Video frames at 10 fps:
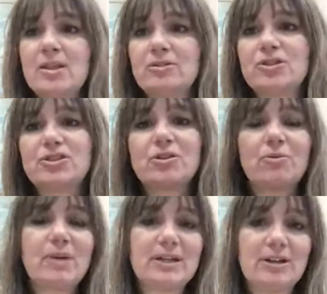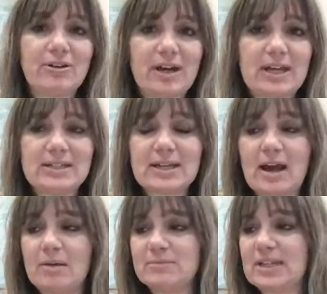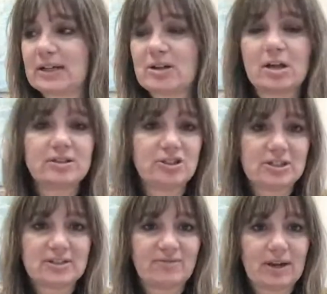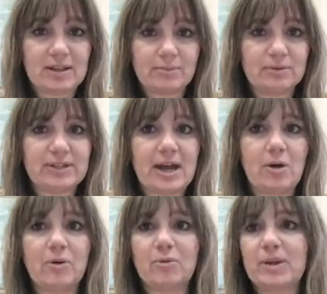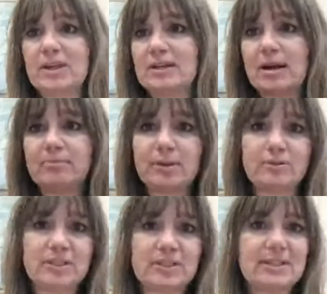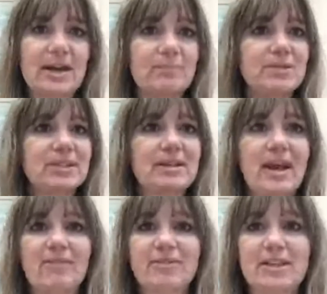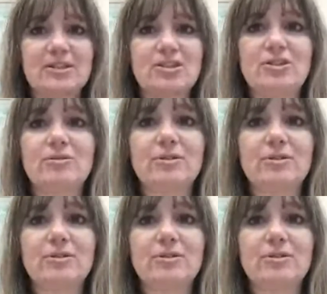There's so many great technologies available now where we can upload exams and have kids do